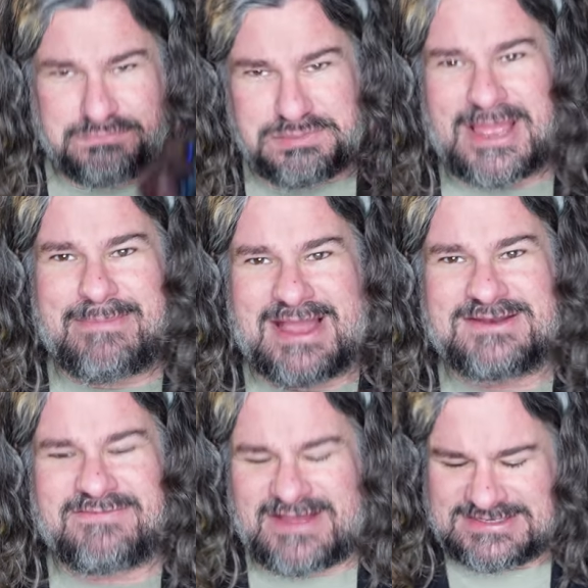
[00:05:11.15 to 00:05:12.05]
playback
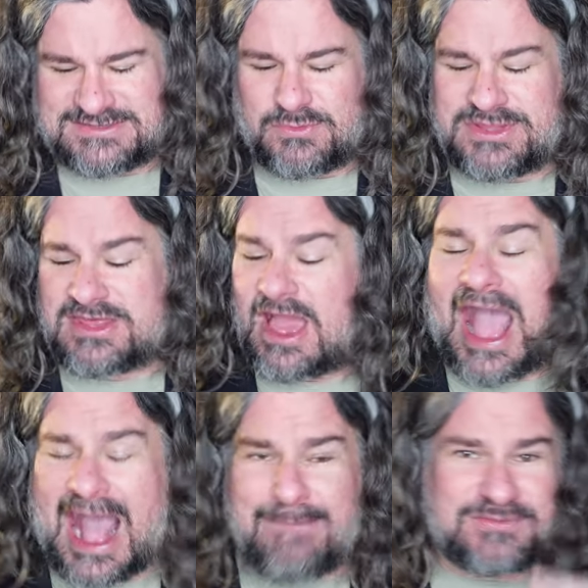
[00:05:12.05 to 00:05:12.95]
device with
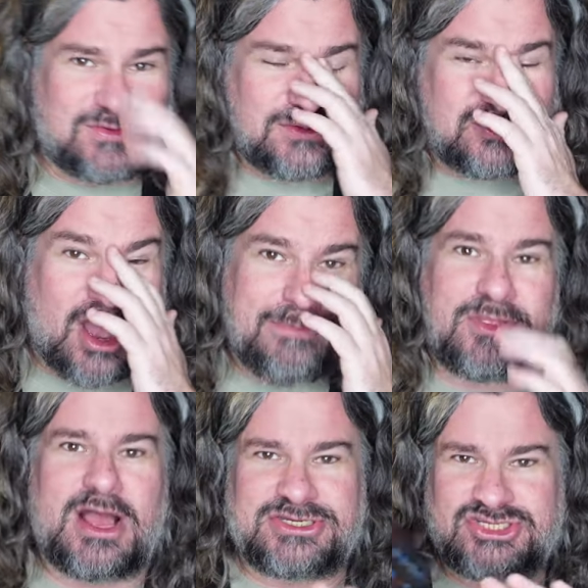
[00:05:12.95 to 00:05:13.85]
absolute
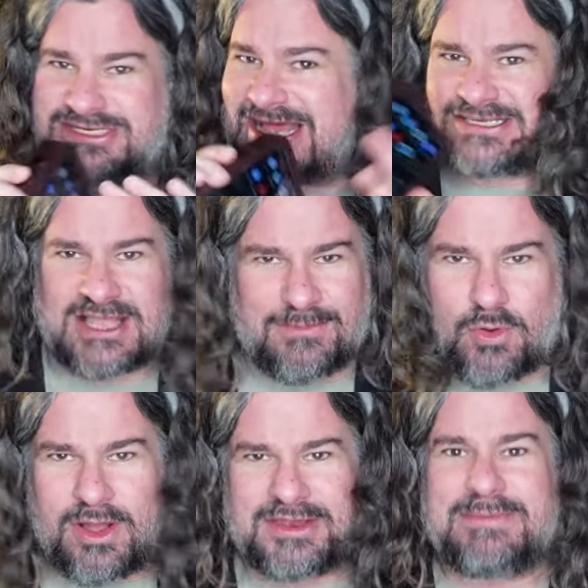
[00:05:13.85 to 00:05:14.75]
top-notch desktop
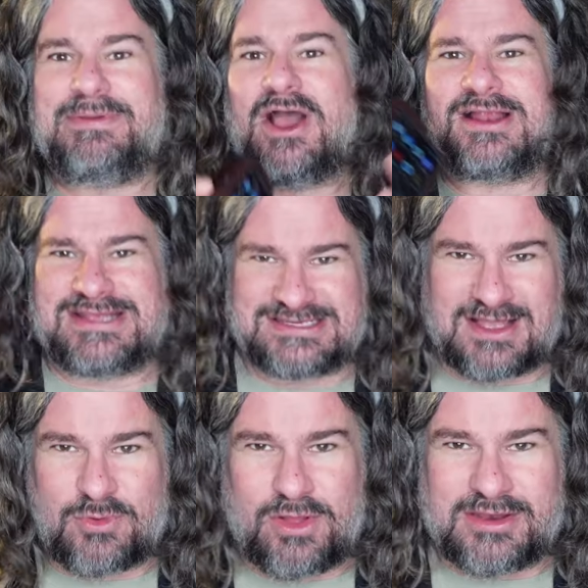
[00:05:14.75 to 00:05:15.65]
quality, beyond
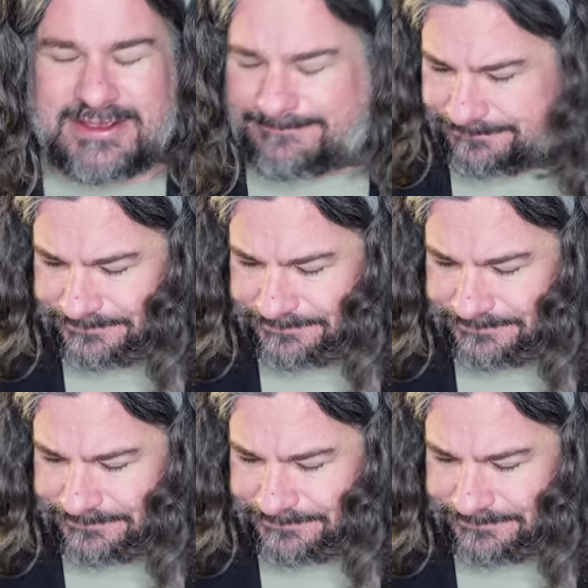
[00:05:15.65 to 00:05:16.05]
desktop quality,